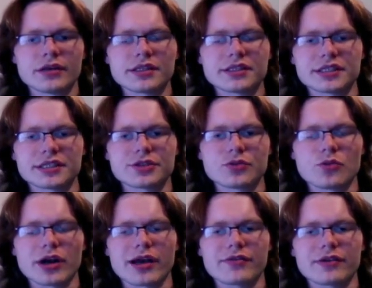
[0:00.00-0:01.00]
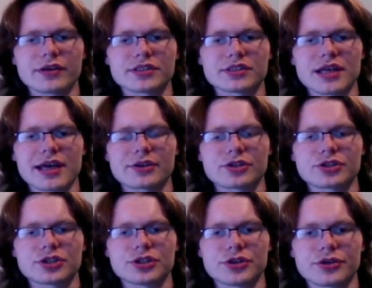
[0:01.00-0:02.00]
This is what I feel Slackers
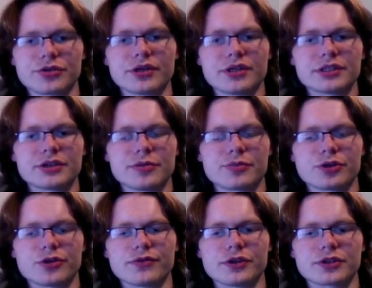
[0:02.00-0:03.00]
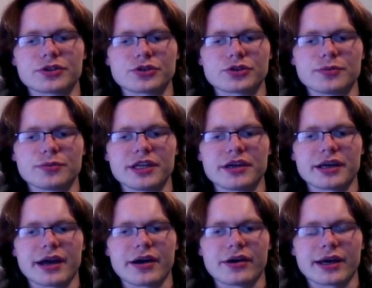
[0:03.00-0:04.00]
should do to improve their social media
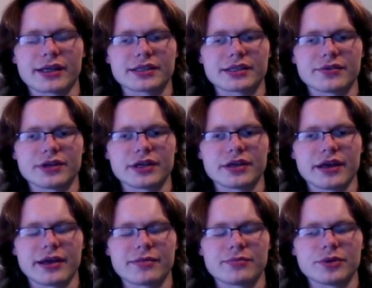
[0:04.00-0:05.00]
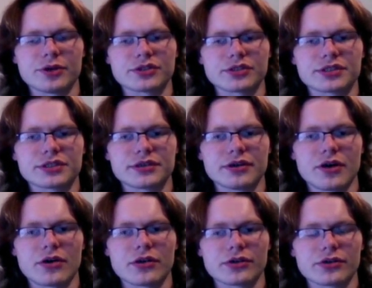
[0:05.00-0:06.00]
account activity and boost
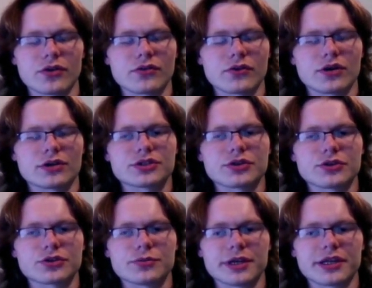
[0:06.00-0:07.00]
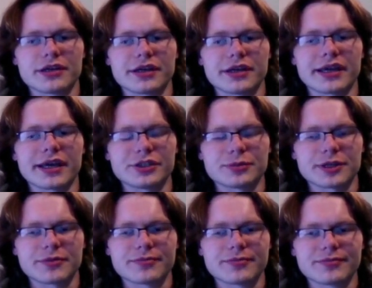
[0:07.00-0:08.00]
all their overall social media
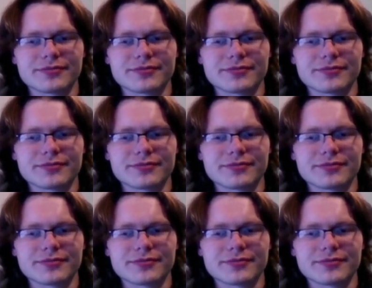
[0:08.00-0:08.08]
engagement.